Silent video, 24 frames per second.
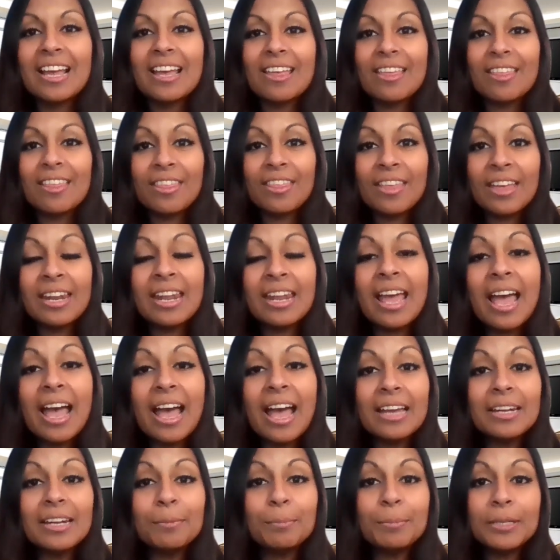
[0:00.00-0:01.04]
Then
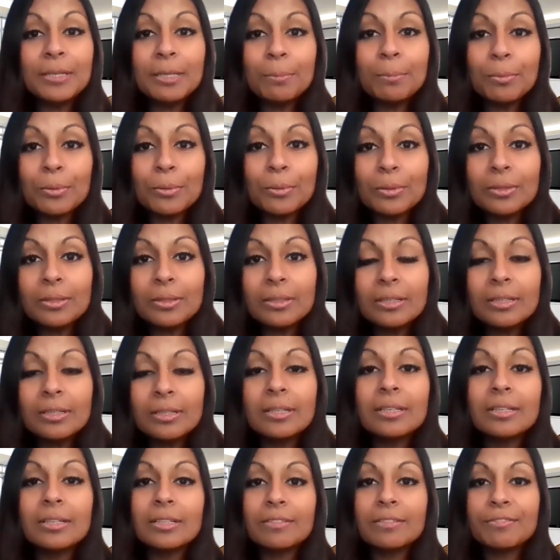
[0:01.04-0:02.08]
add people,
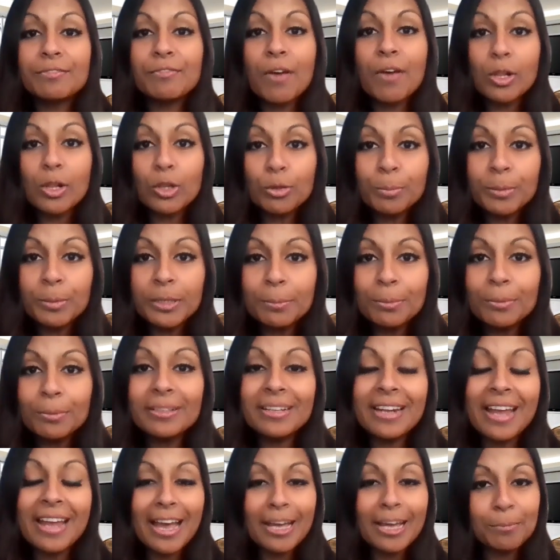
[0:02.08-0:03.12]
follow people
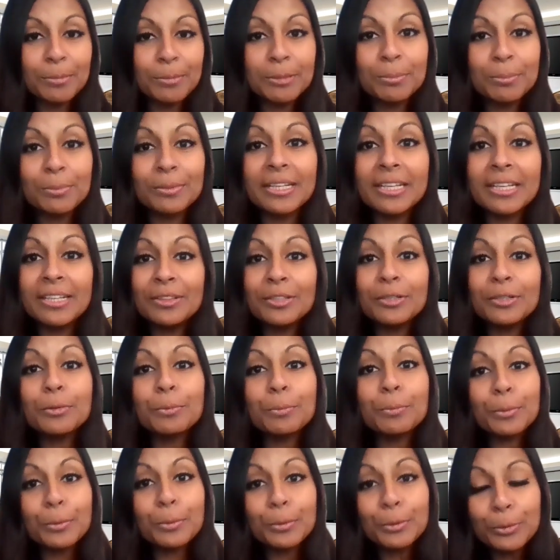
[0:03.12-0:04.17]
and add people in the
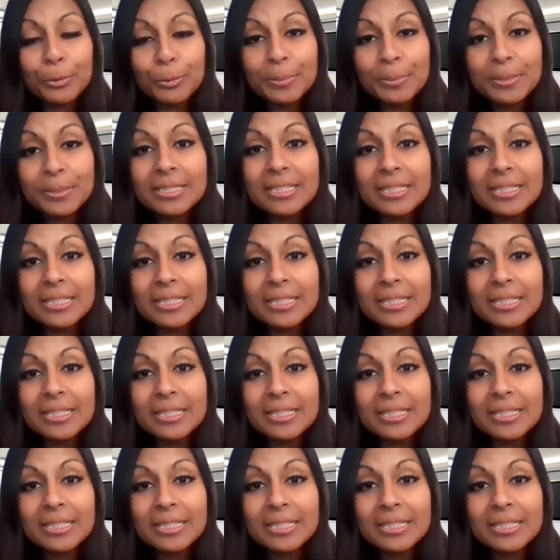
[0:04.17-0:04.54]
groups